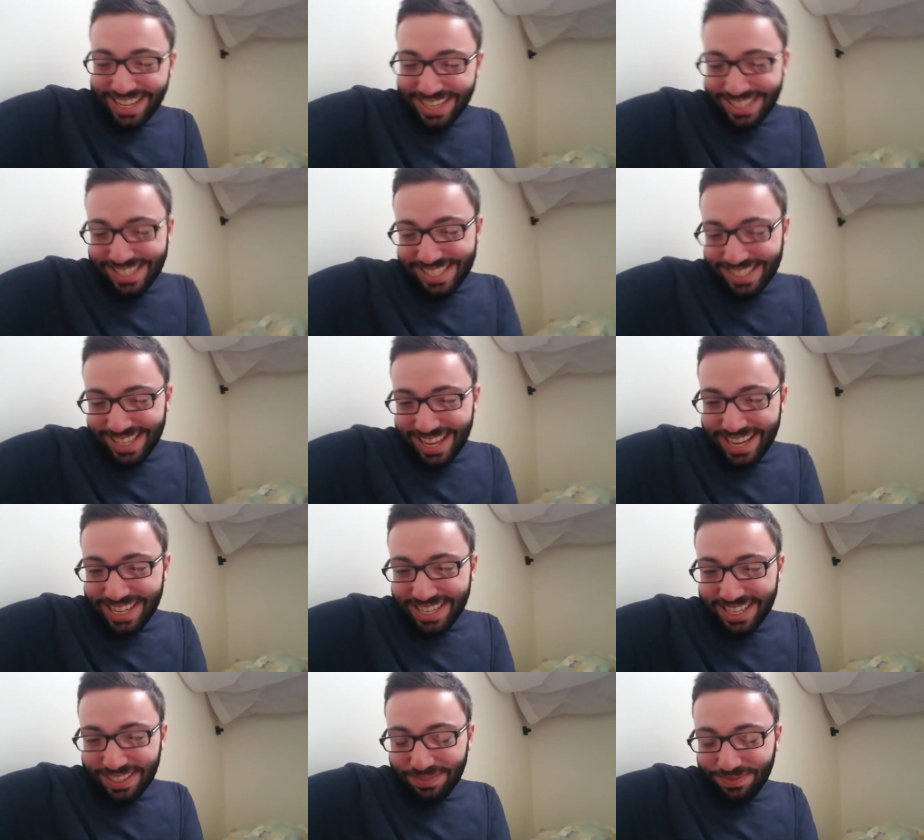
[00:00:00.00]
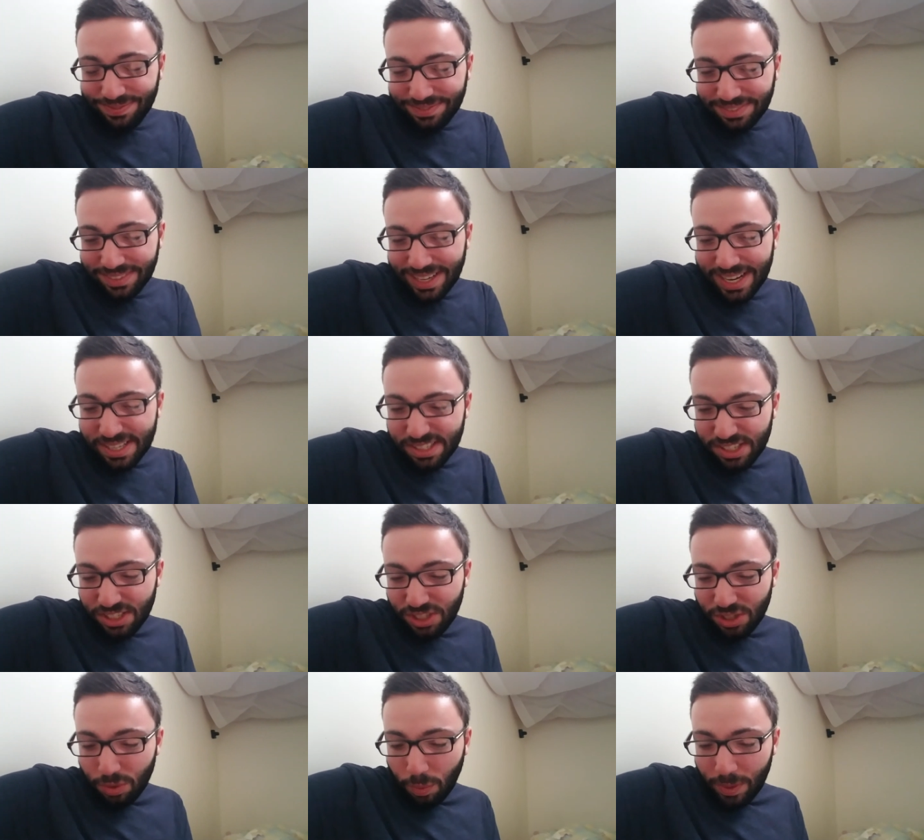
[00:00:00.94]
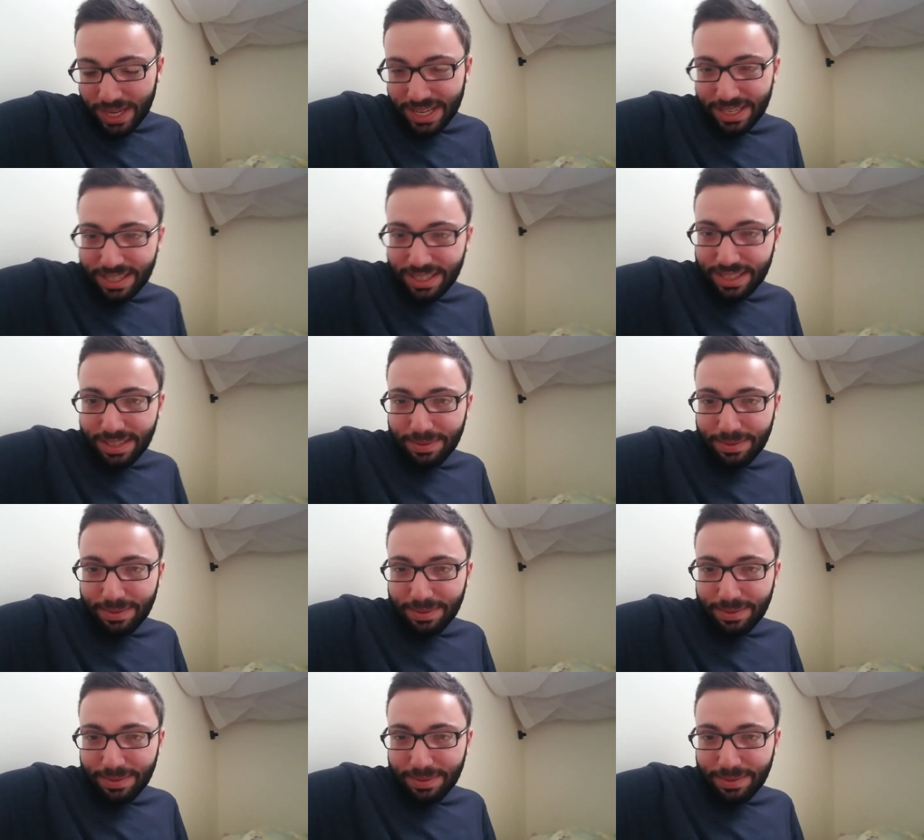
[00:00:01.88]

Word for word: It's like, it's sweet,